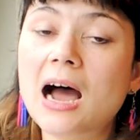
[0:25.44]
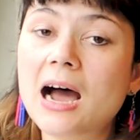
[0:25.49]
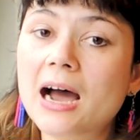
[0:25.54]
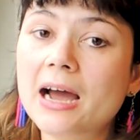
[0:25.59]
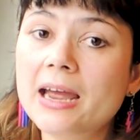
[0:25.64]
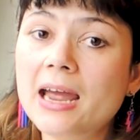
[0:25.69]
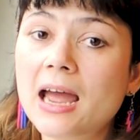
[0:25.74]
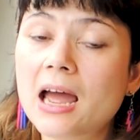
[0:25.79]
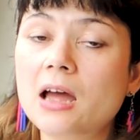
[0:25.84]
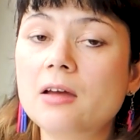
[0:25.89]

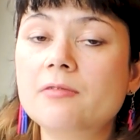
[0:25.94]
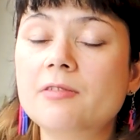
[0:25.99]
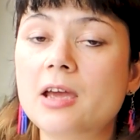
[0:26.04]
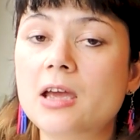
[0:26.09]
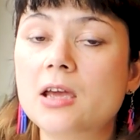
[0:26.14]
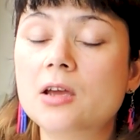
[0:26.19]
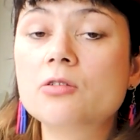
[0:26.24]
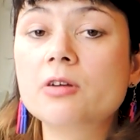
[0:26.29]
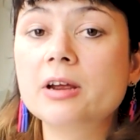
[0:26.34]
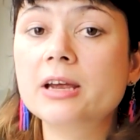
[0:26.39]
I have
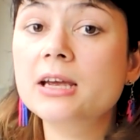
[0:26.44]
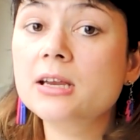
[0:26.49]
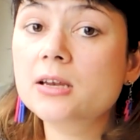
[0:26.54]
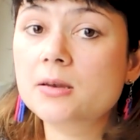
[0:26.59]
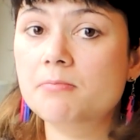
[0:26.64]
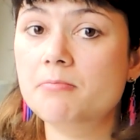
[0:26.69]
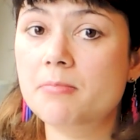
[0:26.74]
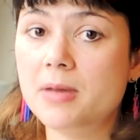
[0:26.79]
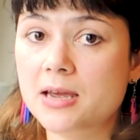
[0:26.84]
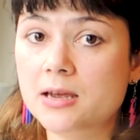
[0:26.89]
a Cricut
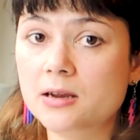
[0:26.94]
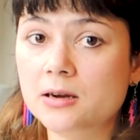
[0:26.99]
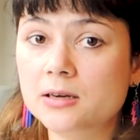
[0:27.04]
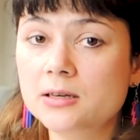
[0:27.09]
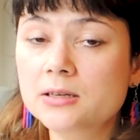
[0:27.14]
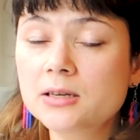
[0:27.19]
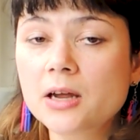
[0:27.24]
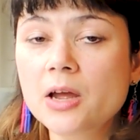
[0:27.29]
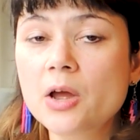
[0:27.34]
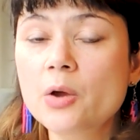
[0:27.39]

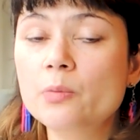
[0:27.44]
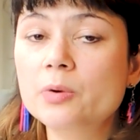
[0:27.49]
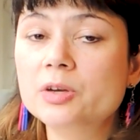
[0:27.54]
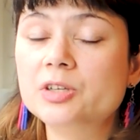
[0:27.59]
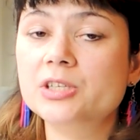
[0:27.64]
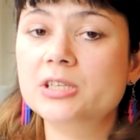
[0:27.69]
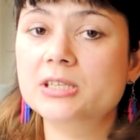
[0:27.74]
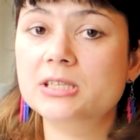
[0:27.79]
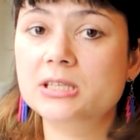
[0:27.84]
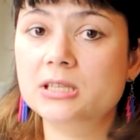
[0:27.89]
Maker,
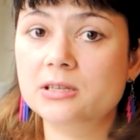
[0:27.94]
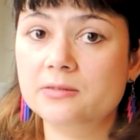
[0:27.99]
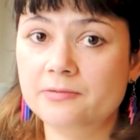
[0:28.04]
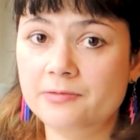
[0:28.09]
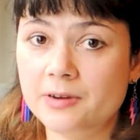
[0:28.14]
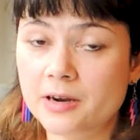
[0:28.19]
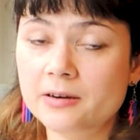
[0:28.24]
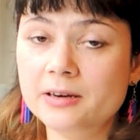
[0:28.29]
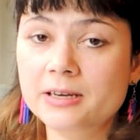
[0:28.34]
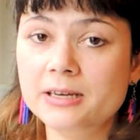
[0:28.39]
which is the
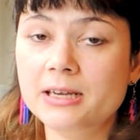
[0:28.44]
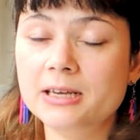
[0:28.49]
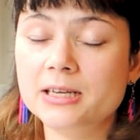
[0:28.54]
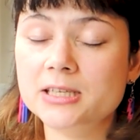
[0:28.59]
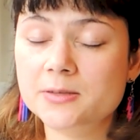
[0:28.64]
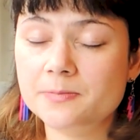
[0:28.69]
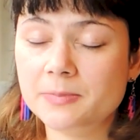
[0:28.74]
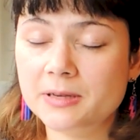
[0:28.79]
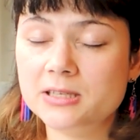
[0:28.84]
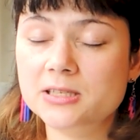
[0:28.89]
very
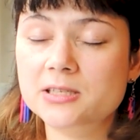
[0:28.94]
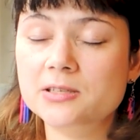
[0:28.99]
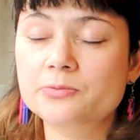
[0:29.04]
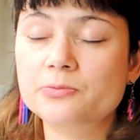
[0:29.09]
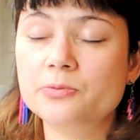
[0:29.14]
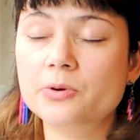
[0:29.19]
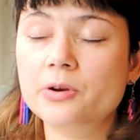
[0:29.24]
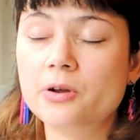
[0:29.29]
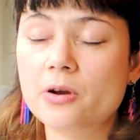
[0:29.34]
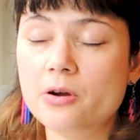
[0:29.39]

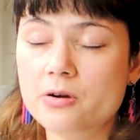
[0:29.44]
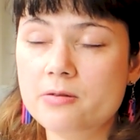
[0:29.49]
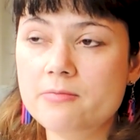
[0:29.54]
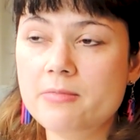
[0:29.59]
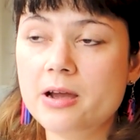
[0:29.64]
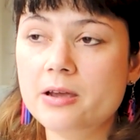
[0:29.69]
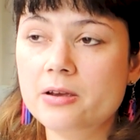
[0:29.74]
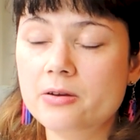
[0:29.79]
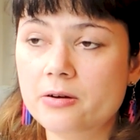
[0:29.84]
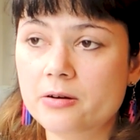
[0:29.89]
expensive one. Oh
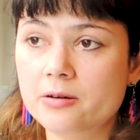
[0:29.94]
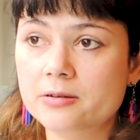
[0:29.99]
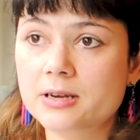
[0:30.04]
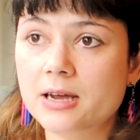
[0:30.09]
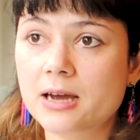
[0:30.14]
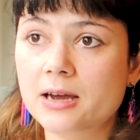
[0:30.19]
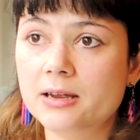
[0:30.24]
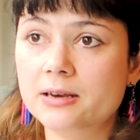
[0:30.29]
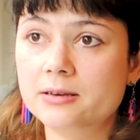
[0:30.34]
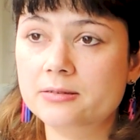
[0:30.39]
my god,
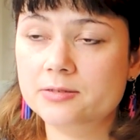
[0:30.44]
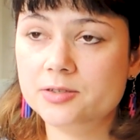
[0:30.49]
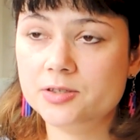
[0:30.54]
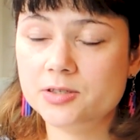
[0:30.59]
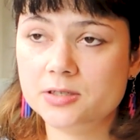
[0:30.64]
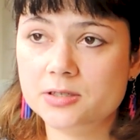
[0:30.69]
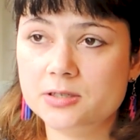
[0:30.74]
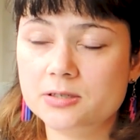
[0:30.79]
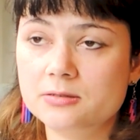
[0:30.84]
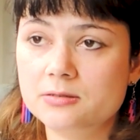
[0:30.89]
I
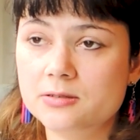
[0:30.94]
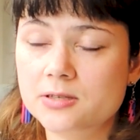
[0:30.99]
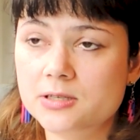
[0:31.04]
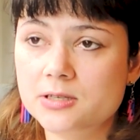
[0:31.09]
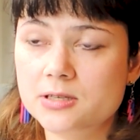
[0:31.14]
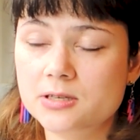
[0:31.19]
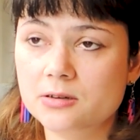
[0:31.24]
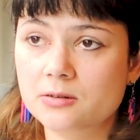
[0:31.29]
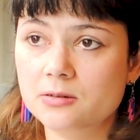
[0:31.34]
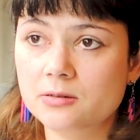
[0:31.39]
just
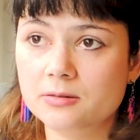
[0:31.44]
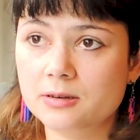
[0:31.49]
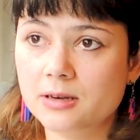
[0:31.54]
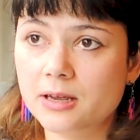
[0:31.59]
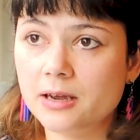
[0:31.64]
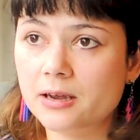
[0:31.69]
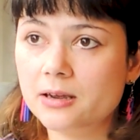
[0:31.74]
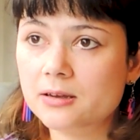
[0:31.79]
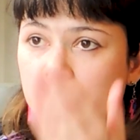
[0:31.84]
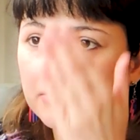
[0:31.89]
still
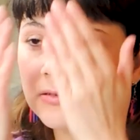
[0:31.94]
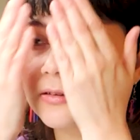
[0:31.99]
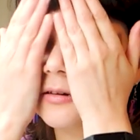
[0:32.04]
I'm